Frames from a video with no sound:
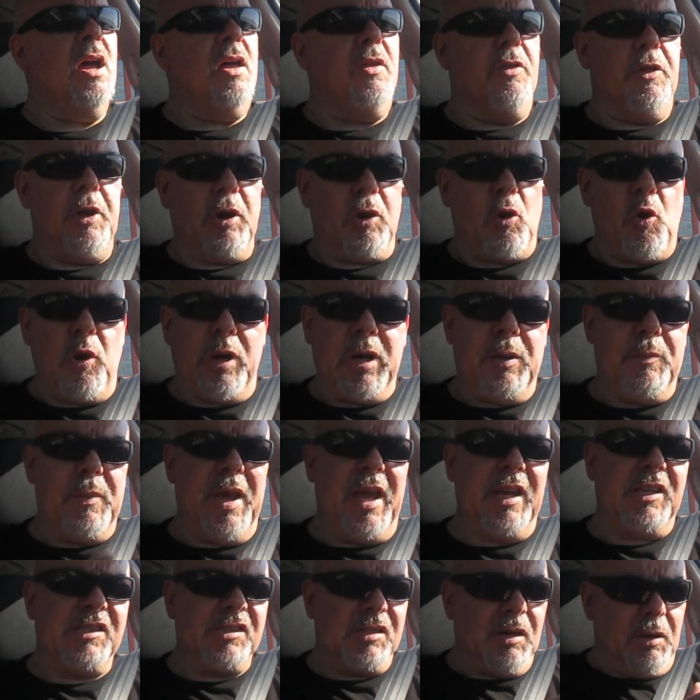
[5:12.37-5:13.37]
They're going to
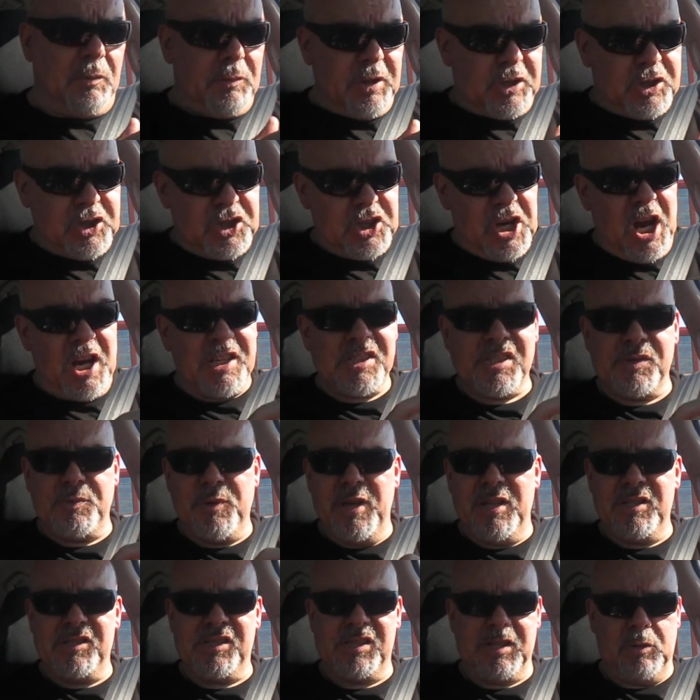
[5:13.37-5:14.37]
make some
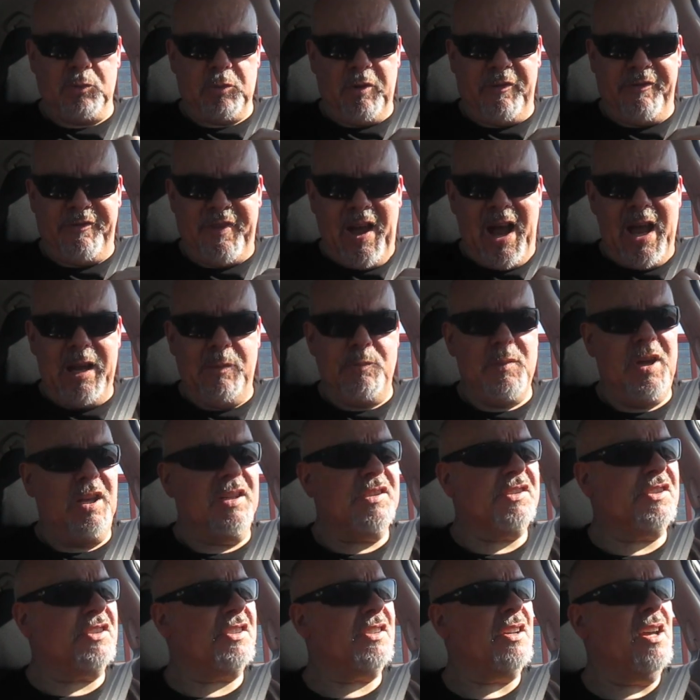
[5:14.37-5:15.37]
adjustments and
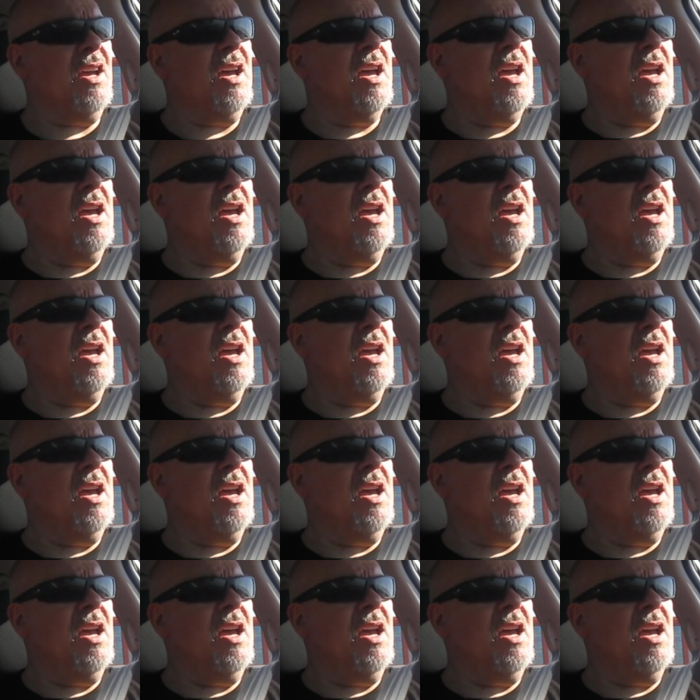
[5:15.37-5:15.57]
refinements,